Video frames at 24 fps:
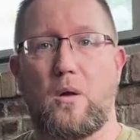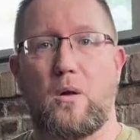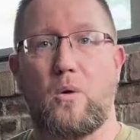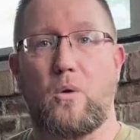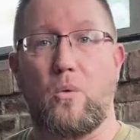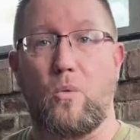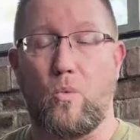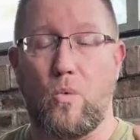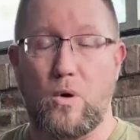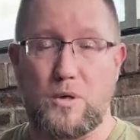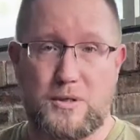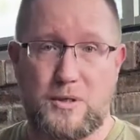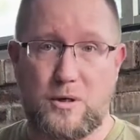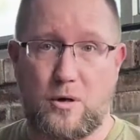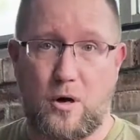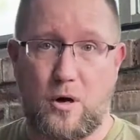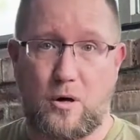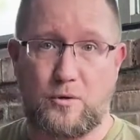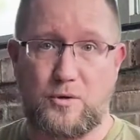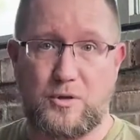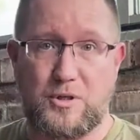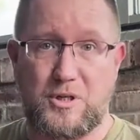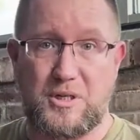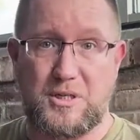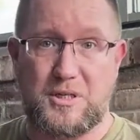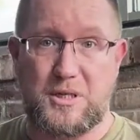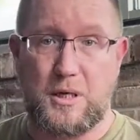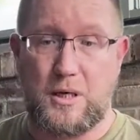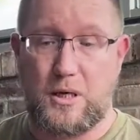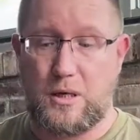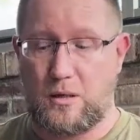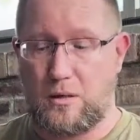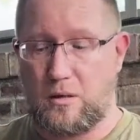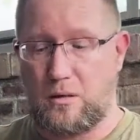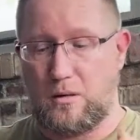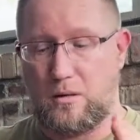Once the cartridge is
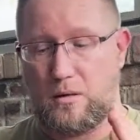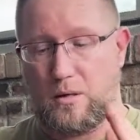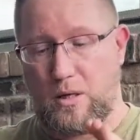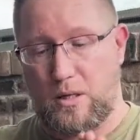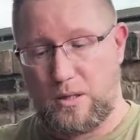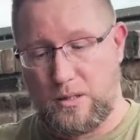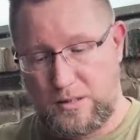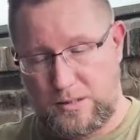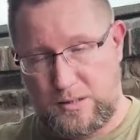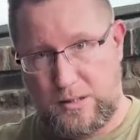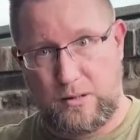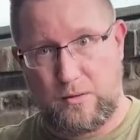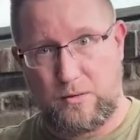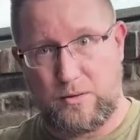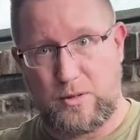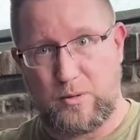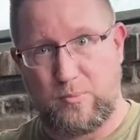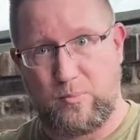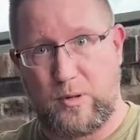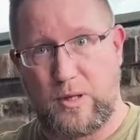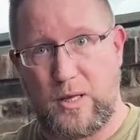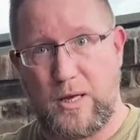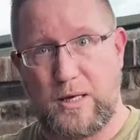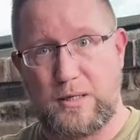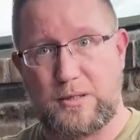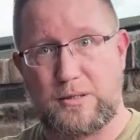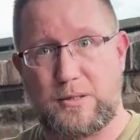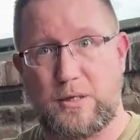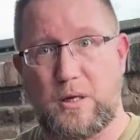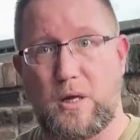in and the seal is in place,